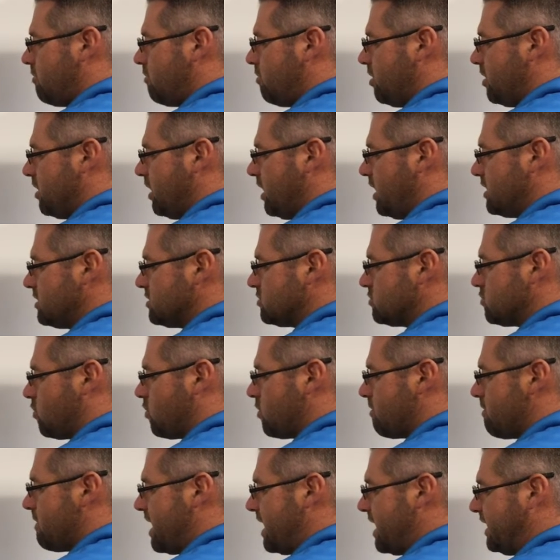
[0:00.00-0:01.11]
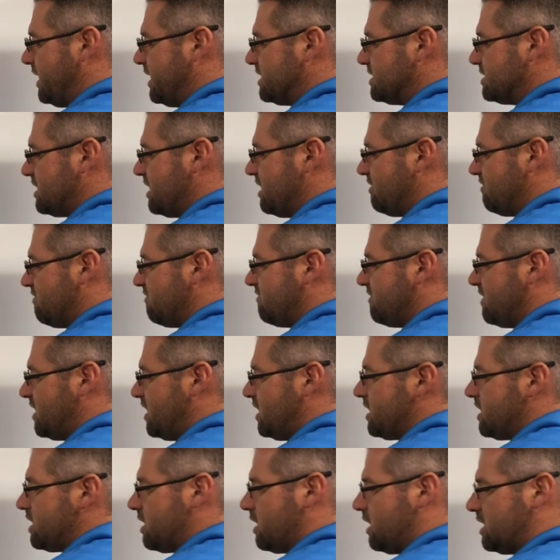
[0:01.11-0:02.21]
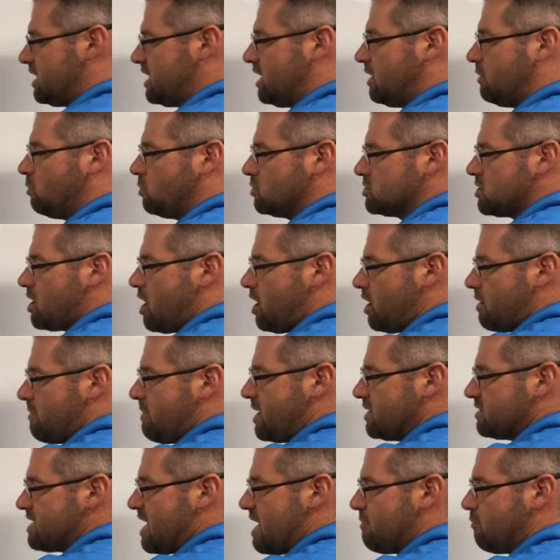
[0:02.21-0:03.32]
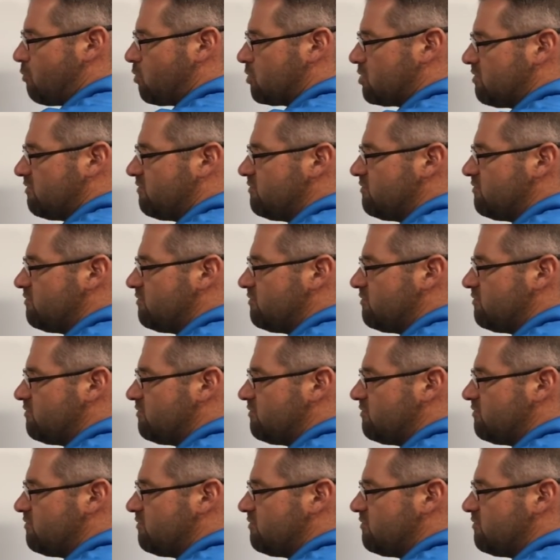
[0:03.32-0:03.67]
plus or minus infinity. Again, we'll talk about that more in the